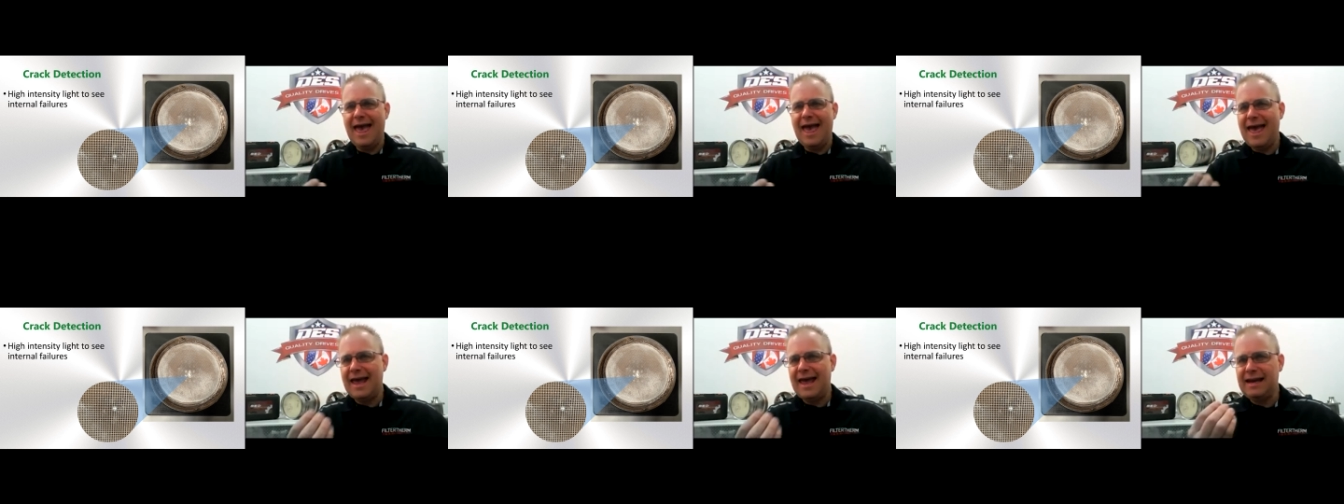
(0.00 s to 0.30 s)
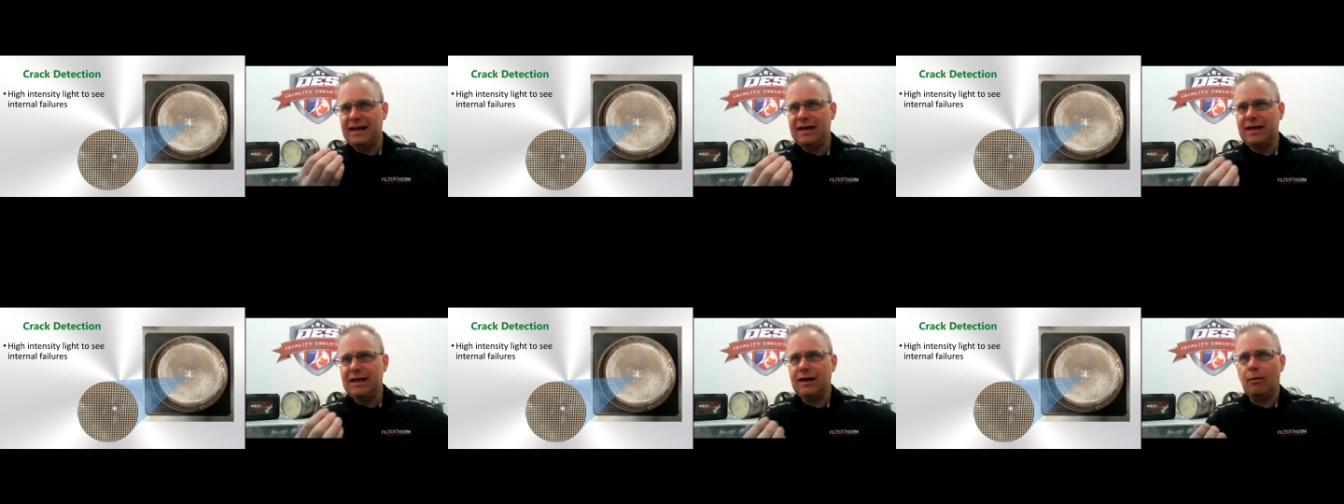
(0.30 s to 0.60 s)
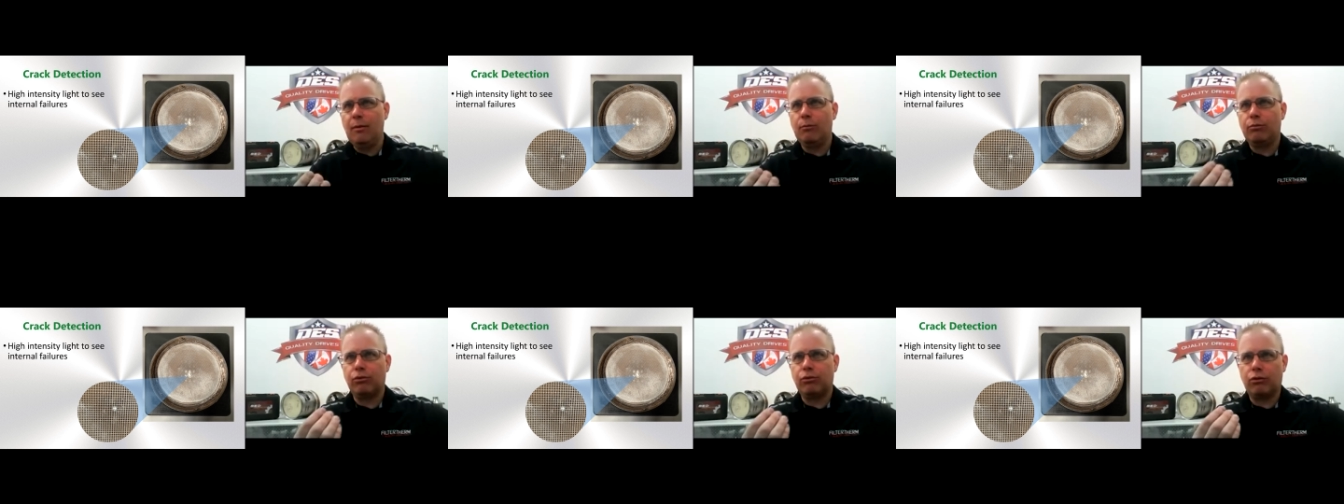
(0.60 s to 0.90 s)
any
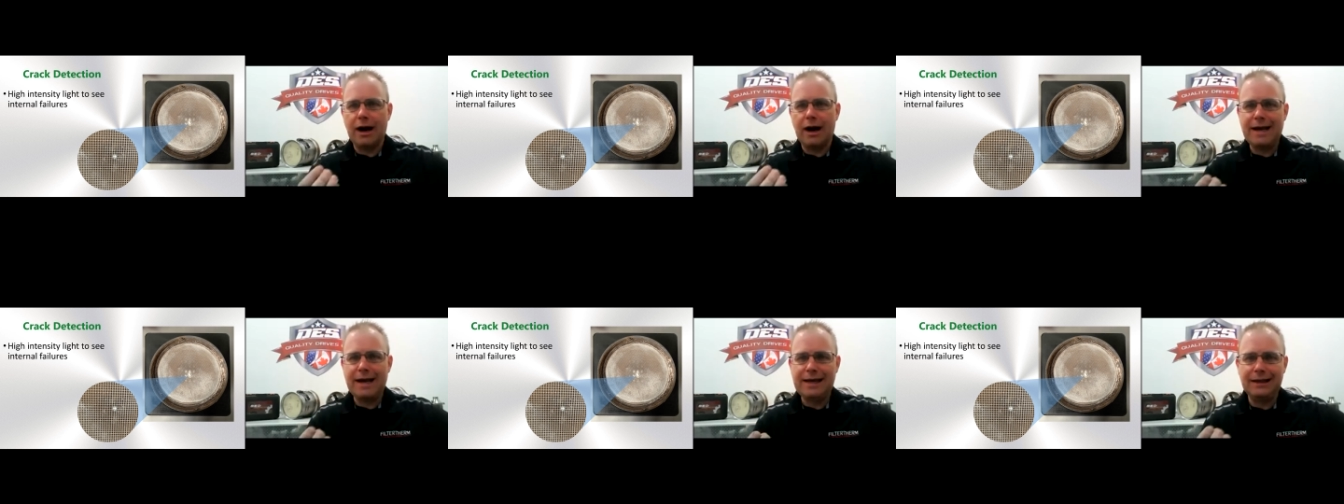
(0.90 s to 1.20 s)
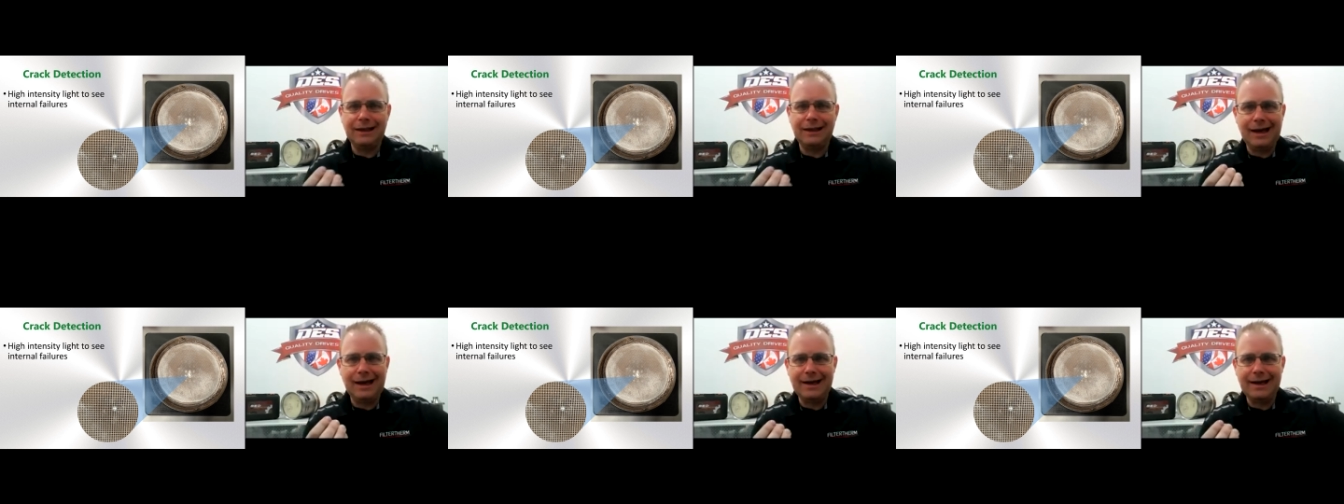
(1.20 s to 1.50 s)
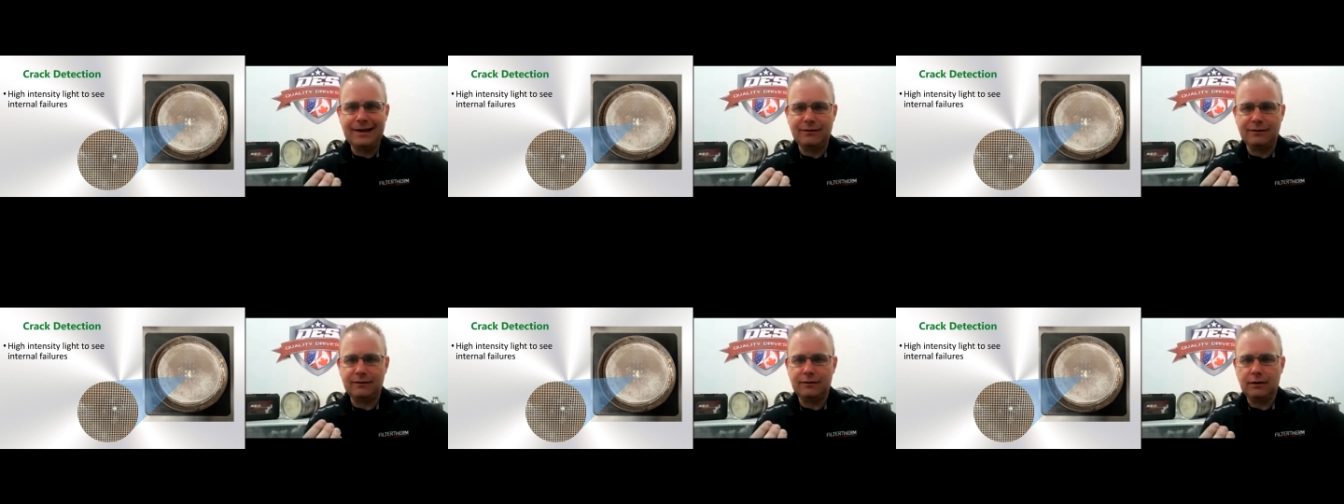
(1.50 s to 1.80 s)
bright
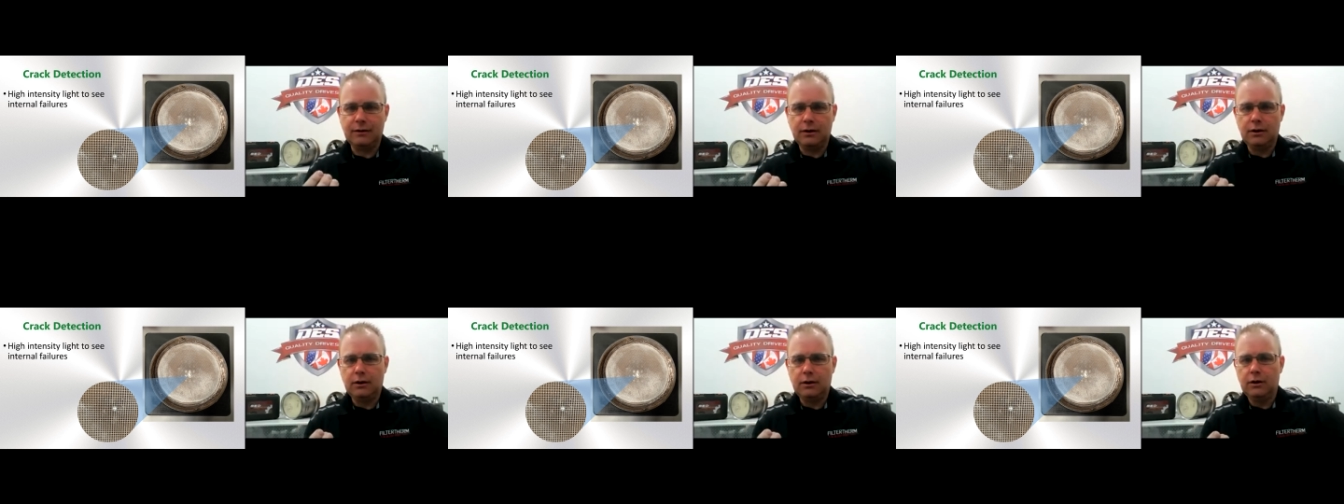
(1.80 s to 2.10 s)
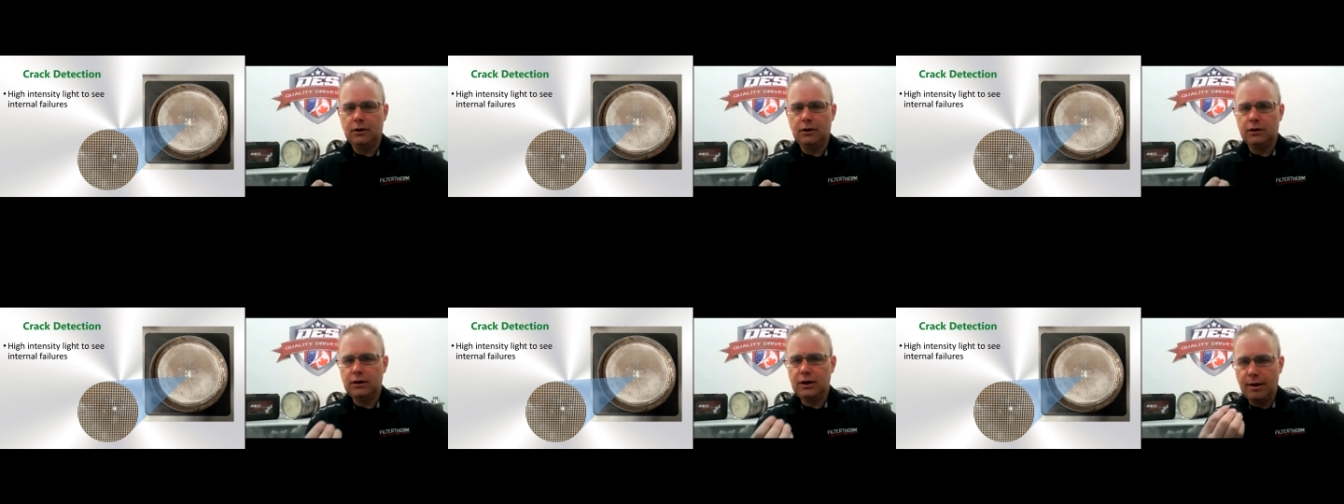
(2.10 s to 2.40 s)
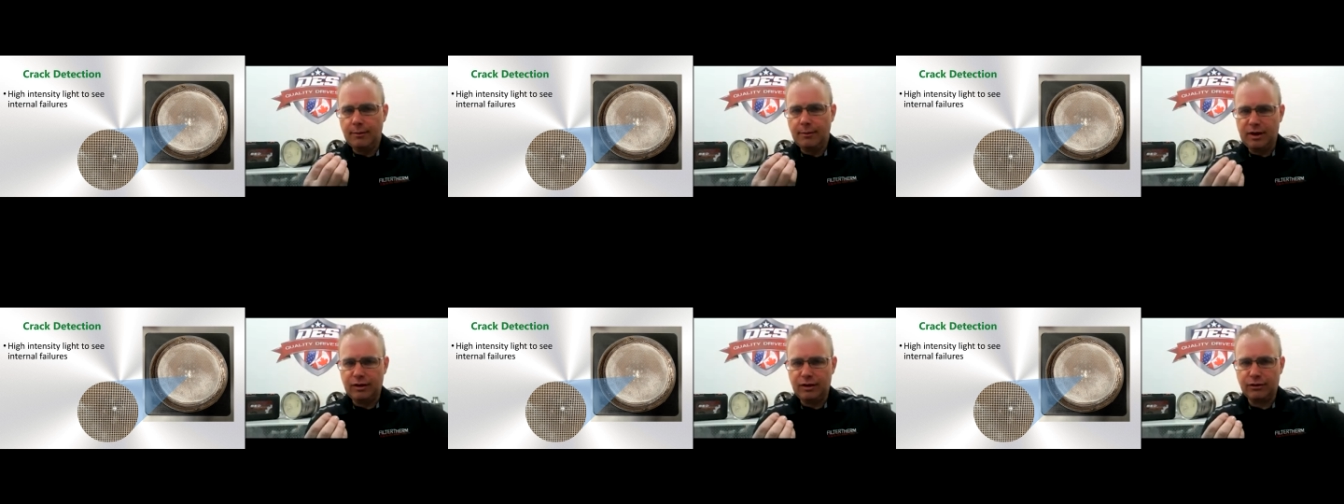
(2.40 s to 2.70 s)
lights
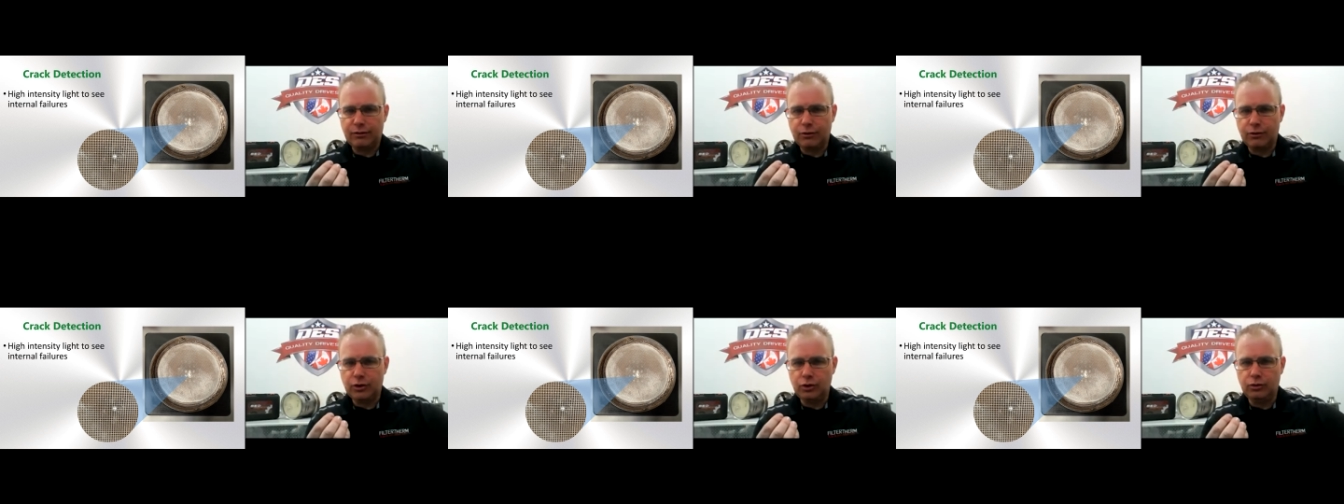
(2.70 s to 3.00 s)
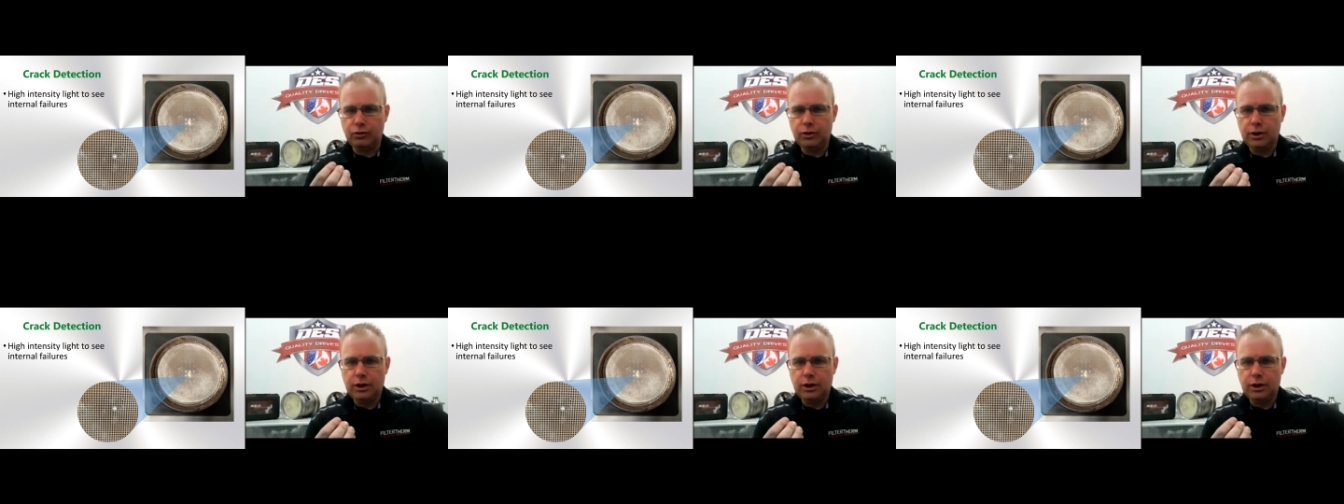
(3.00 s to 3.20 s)
coming through.